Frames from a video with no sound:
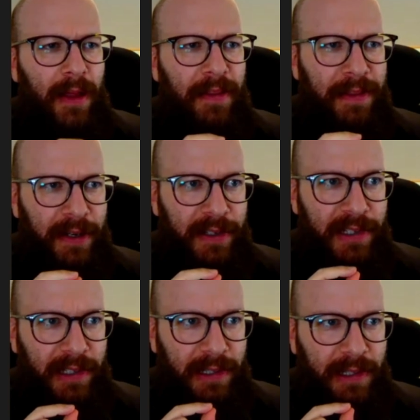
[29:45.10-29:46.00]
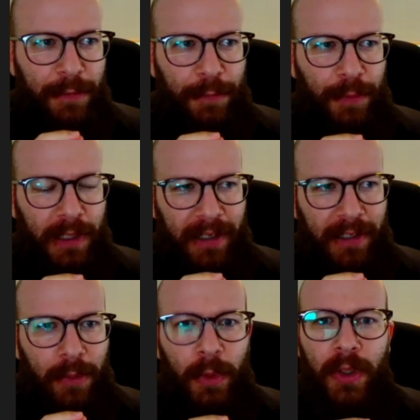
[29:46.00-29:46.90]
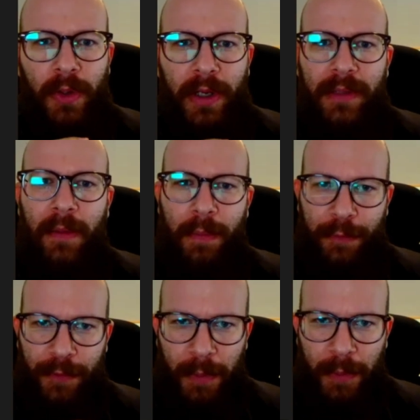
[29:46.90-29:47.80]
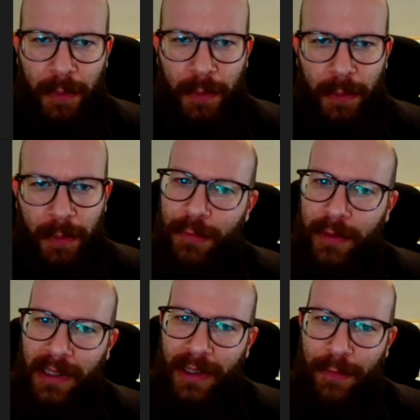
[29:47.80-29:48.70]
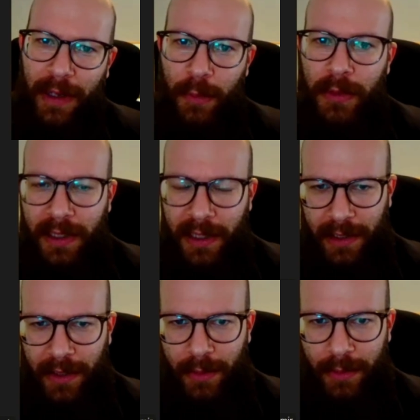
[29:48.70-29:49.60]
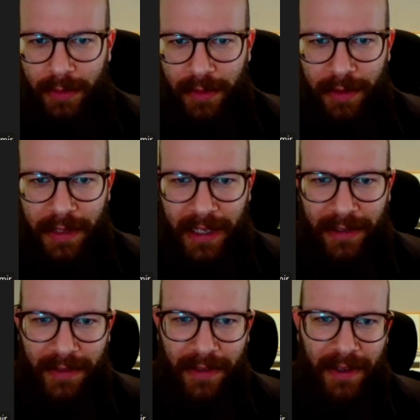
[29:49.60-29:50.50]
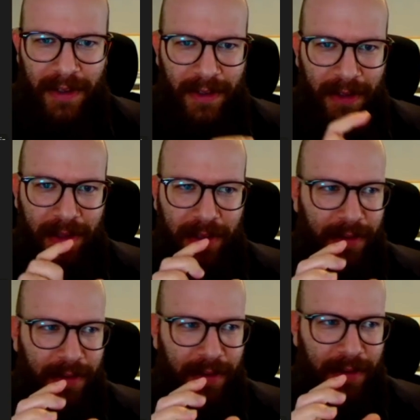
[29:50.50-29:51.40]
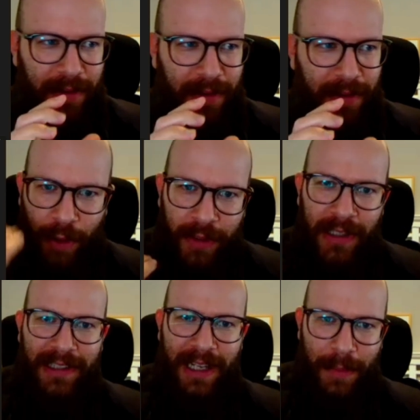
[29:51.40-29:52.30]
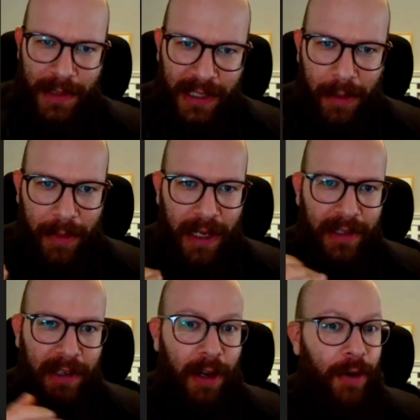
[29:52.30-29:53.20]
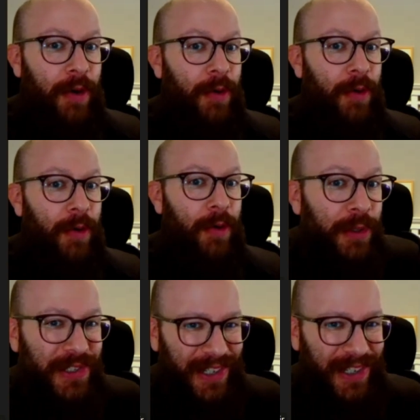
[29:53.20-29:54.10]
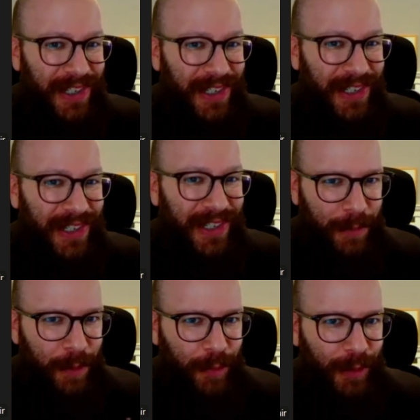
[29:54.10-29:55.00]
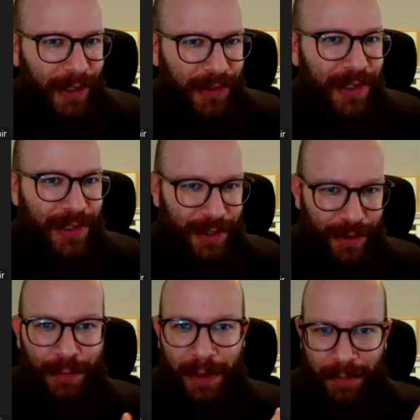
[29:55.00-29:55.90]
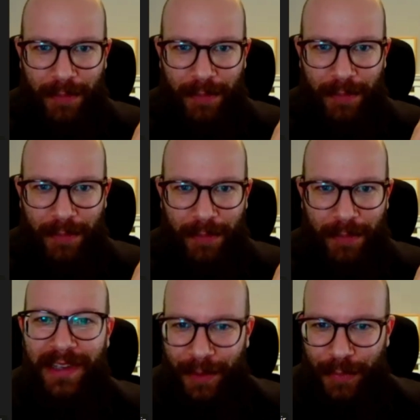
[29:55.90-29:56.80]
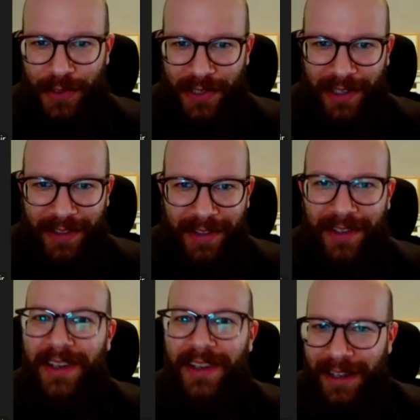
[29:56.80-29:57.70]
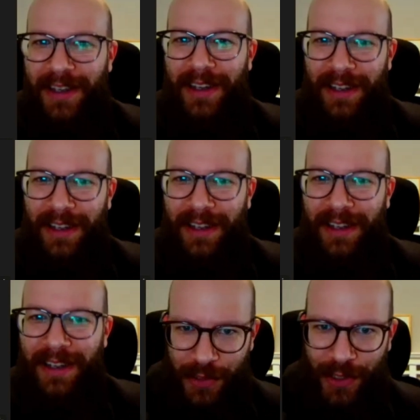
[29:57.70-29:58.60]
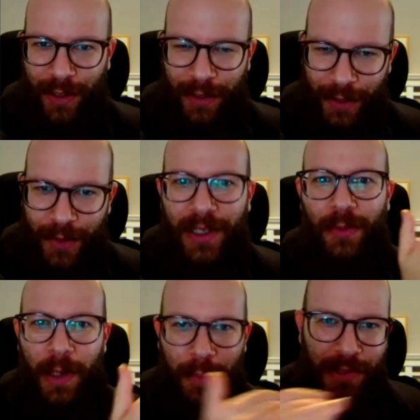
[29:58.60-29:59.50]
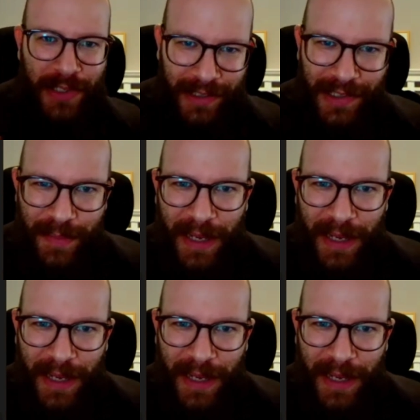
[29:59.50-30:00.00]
There's a different, like you would look at my performance very differently if I would tell you that the fraud attempts that I'm getting are 1% of my population. And so if I'm blocking 10%, 9% are good and 1% is